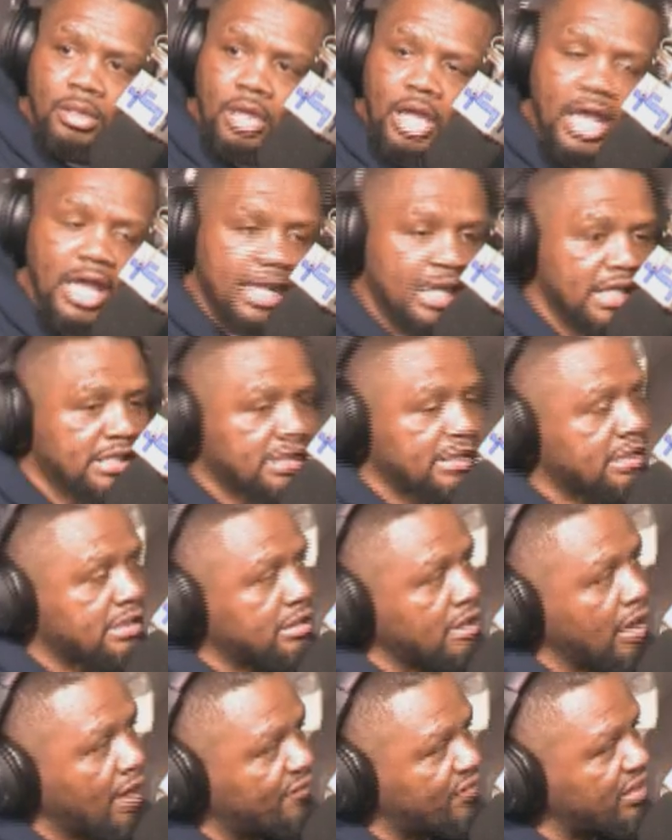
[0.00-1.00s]
And it's the
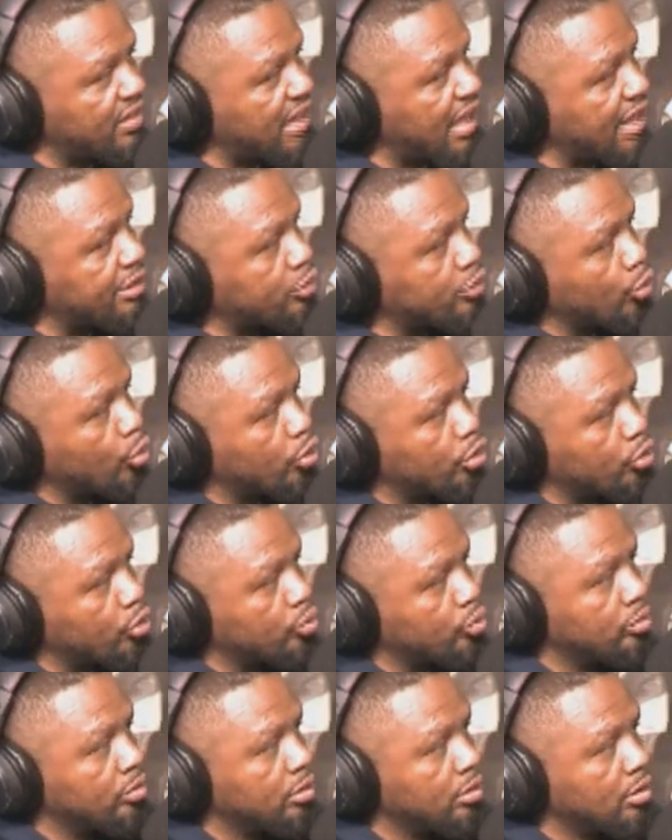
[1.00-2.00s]
stuff that they do to
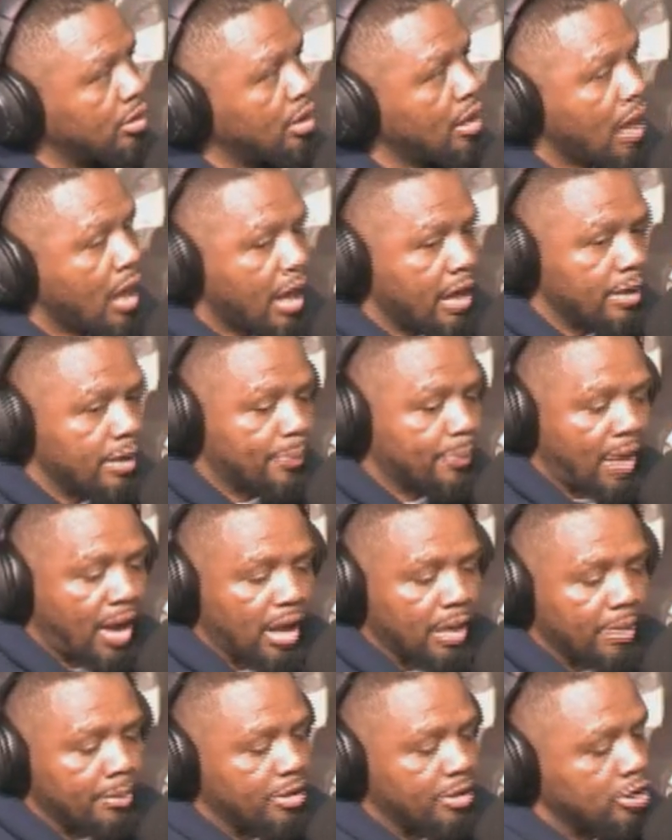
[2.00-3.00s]
you. And the
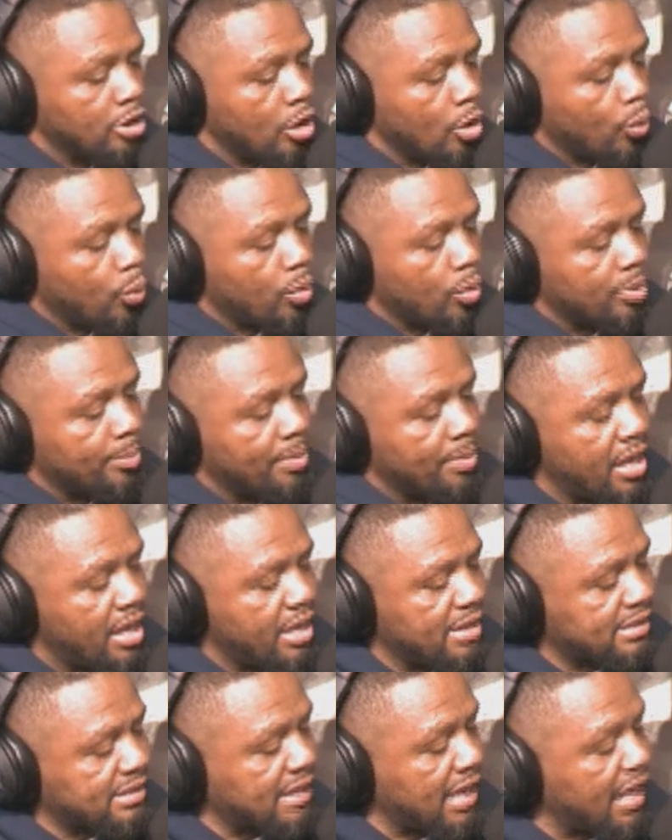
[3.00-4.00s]
problem is, when
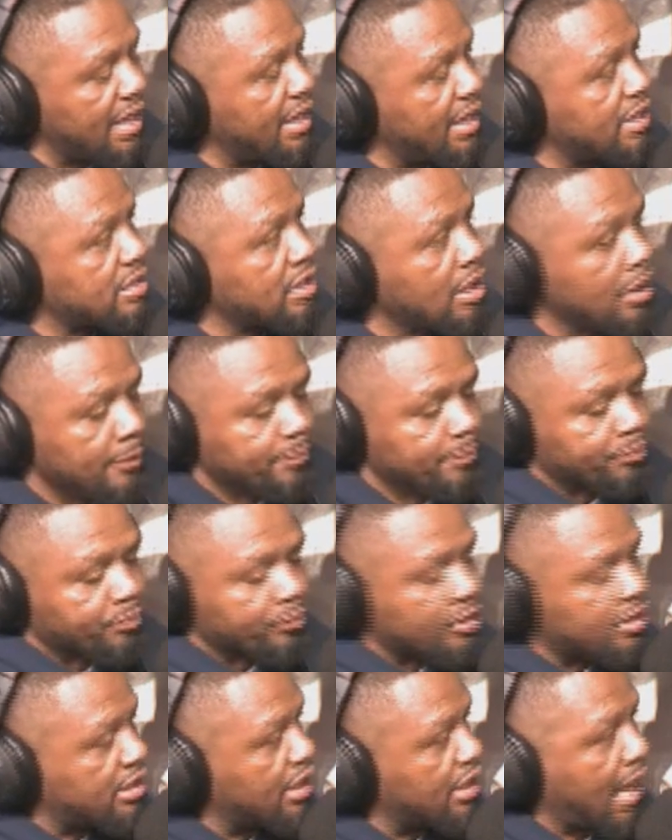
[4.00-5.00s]
men say this,
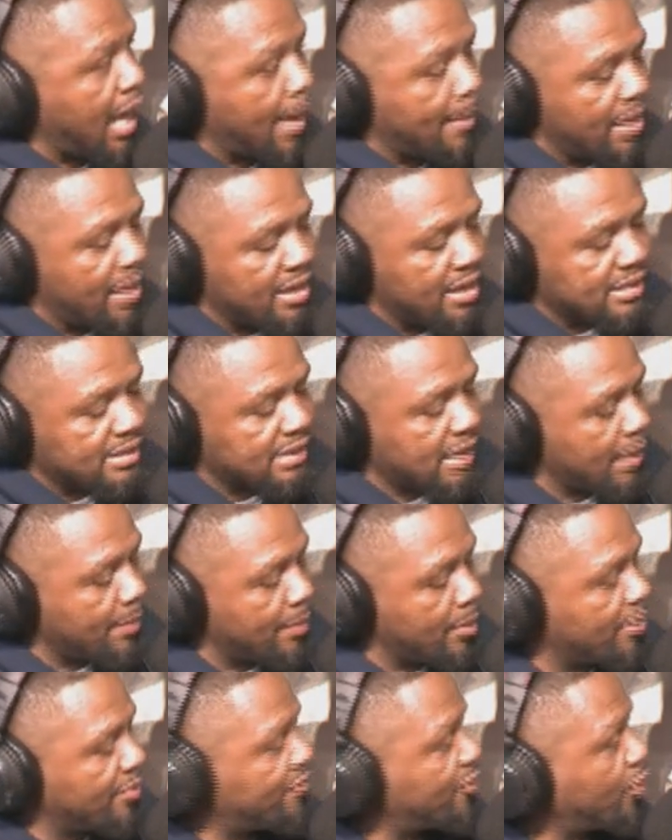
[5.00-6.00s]
see, I made this
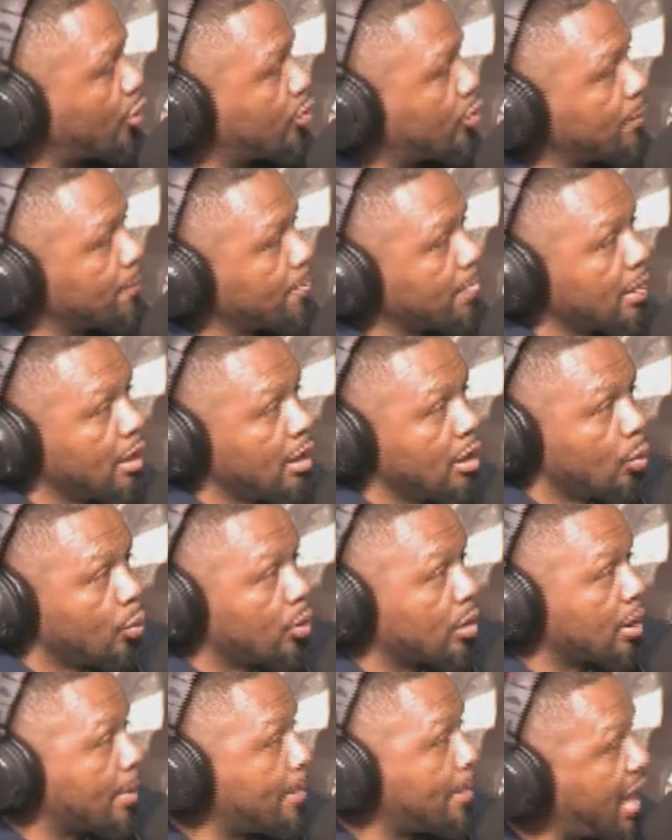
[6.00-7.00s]
statement before.
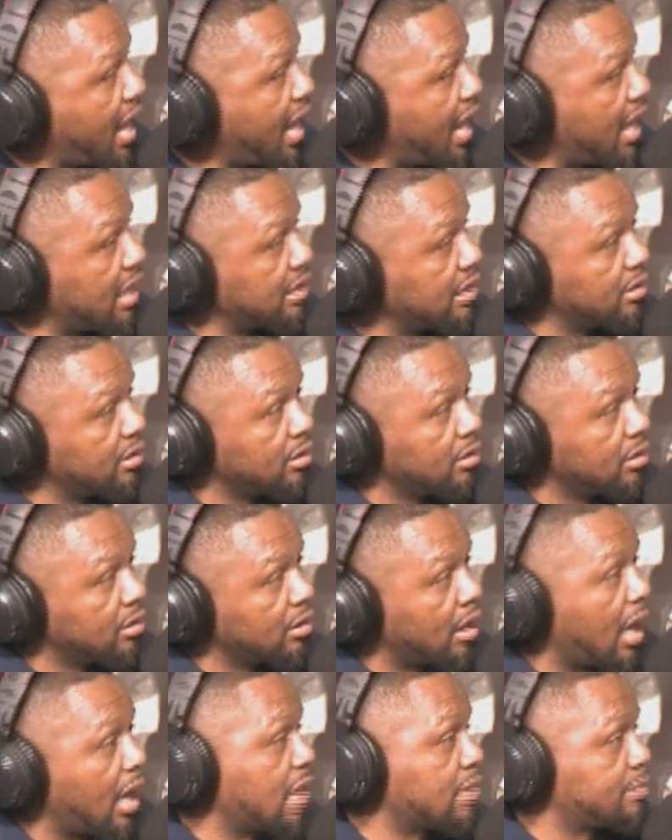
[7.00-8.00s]
When a man,
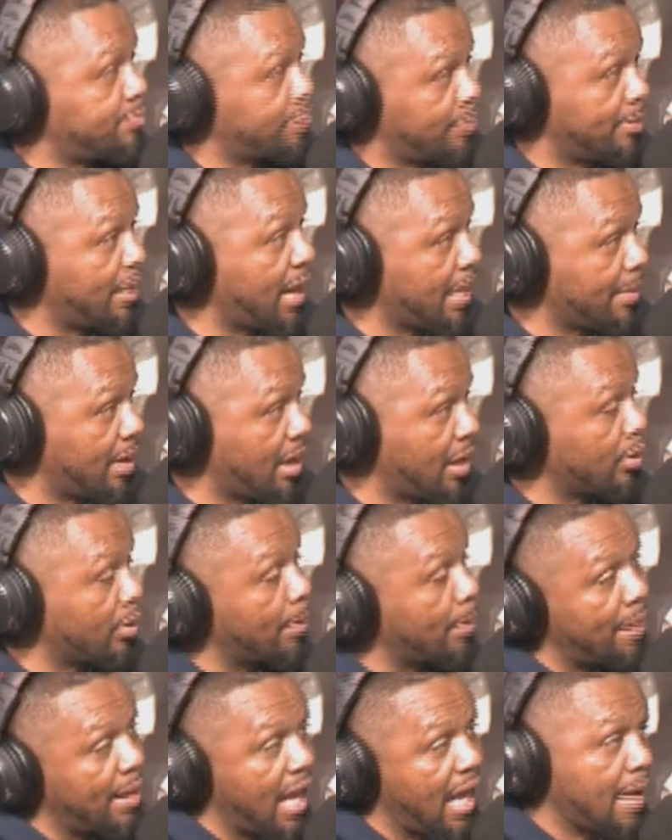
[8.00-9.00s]
when a
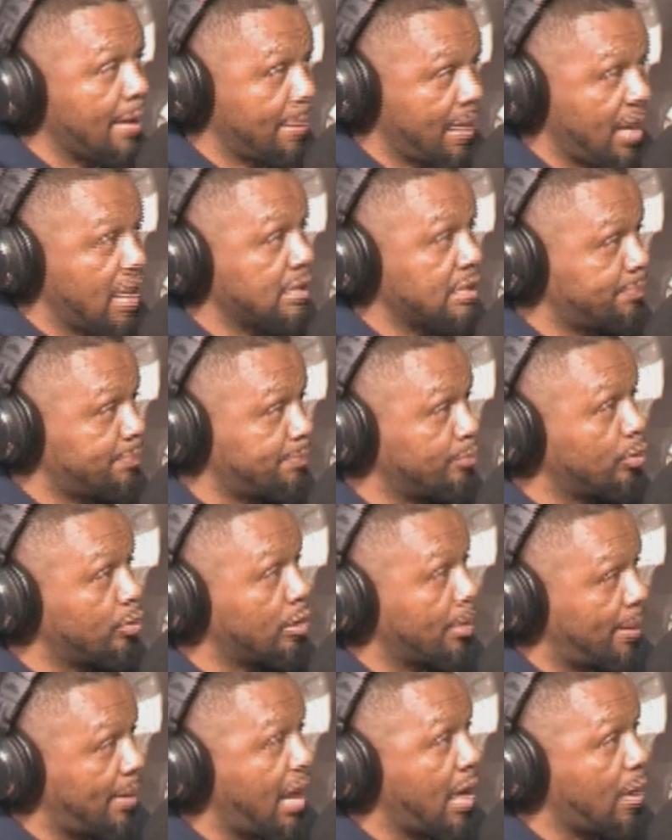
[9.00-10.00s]

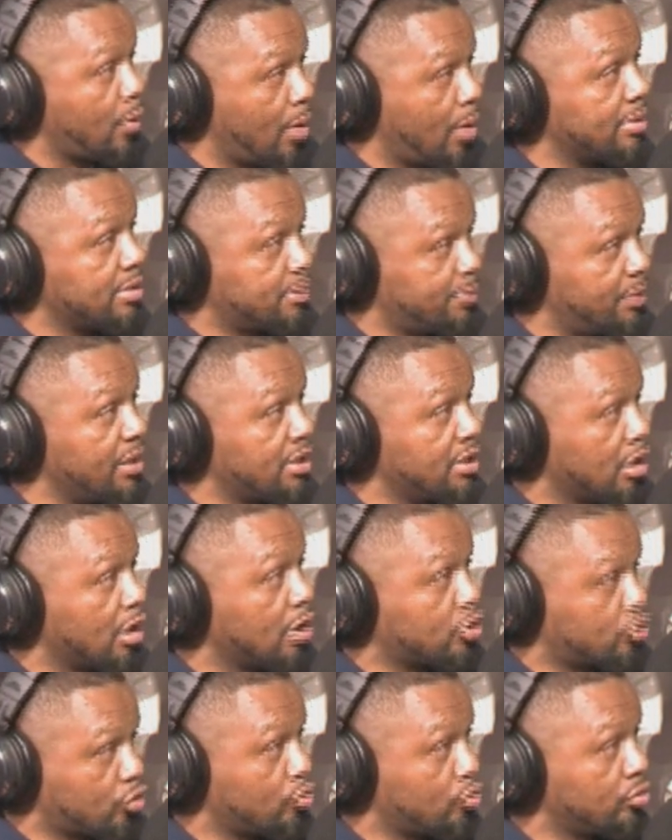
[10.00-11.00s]
black woman speaks her
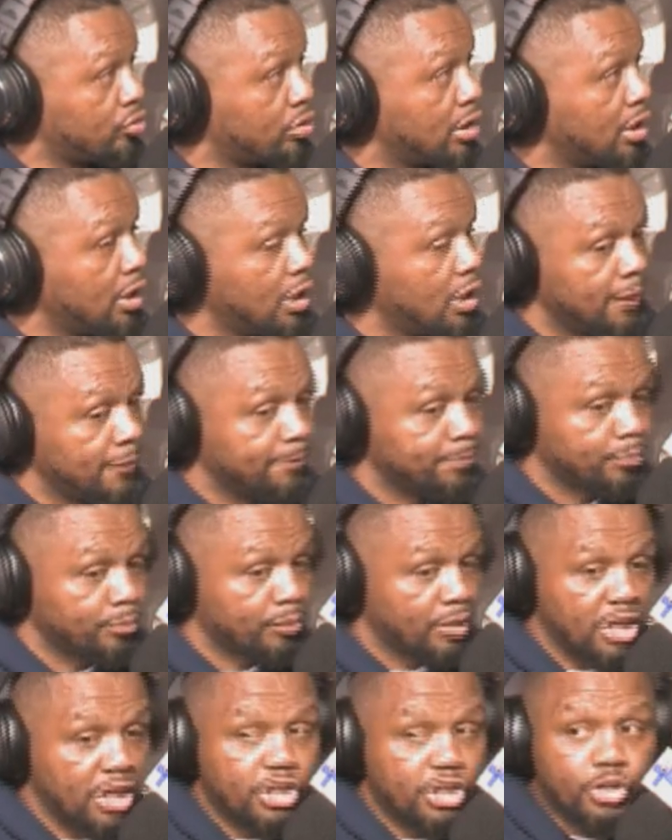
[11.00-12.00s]
truth,
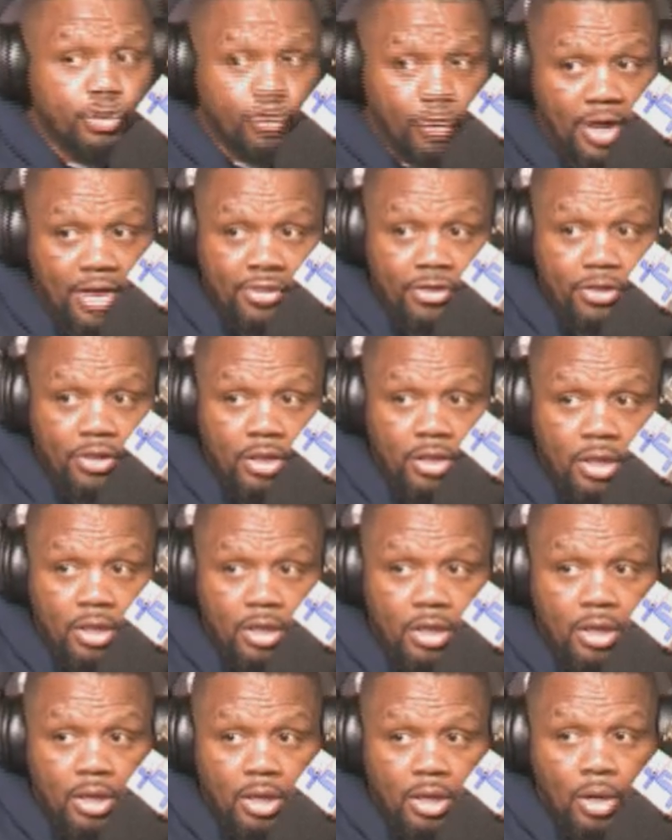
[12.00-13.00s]
it's strength.
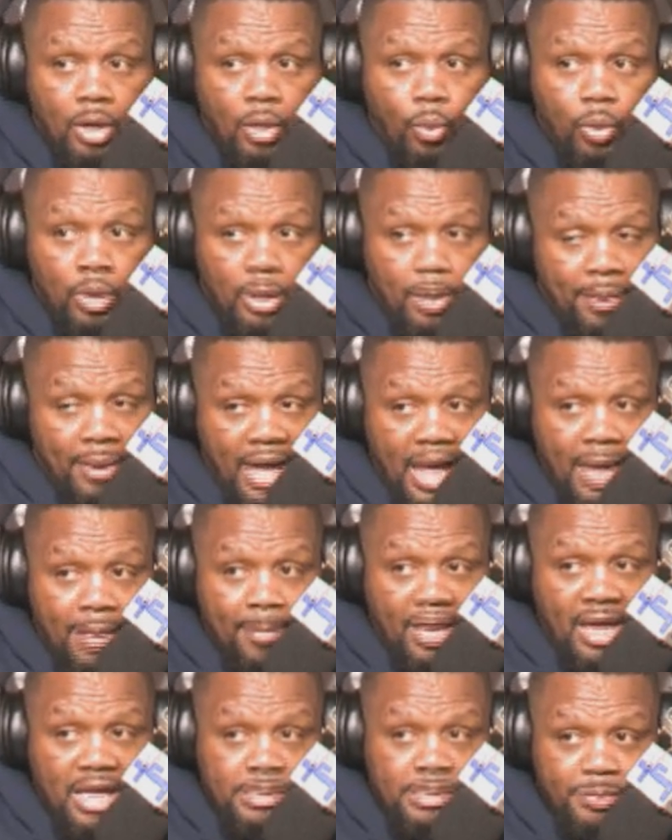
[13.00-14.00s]
When a black
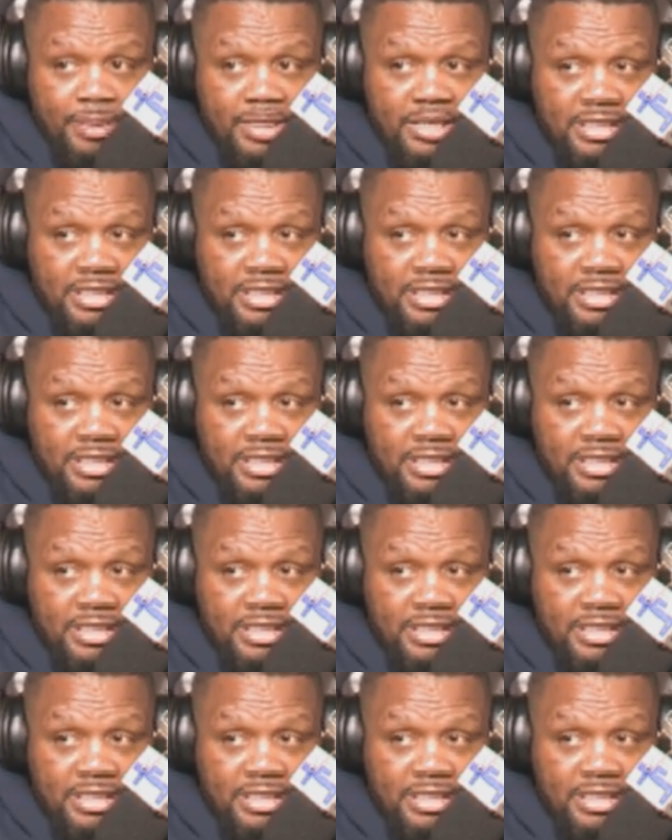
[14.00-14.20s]
man speaks